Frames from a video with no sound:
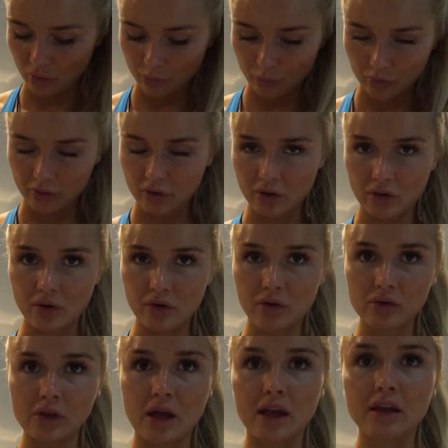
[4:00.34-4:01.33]
nut
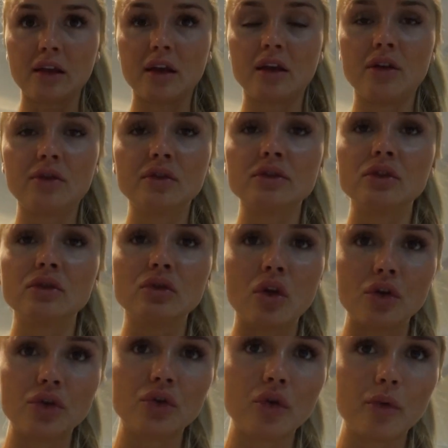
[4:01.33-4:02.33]
butter, like, I know there's a lot of